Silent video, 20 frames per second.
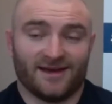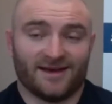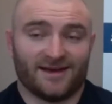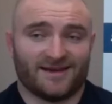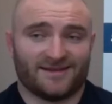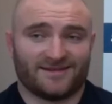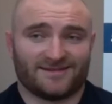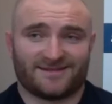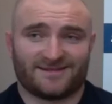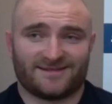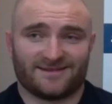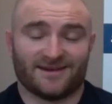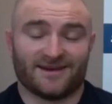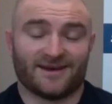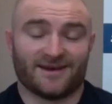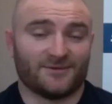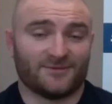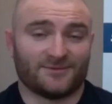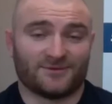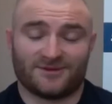It was
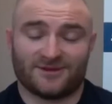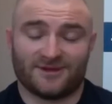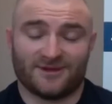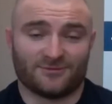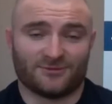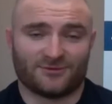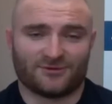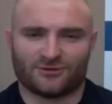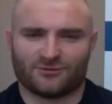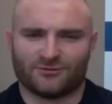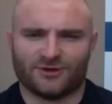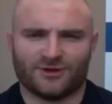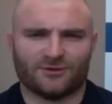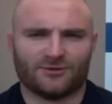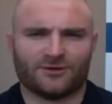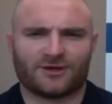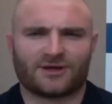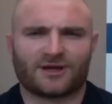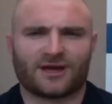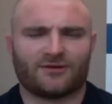
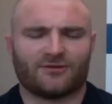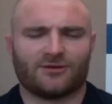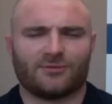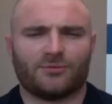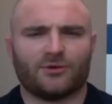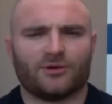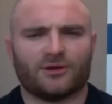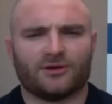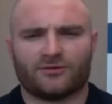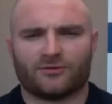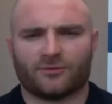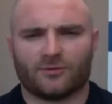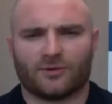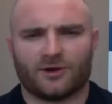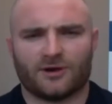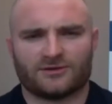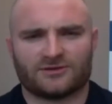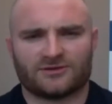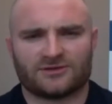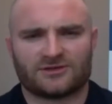surreal. You can't really put it into
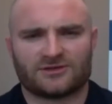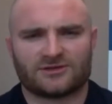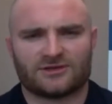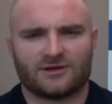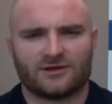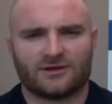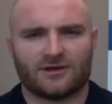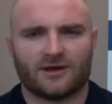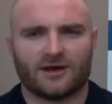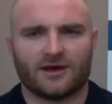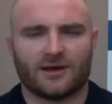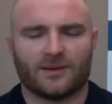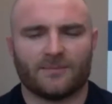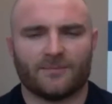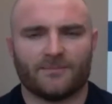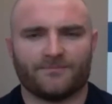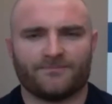words. But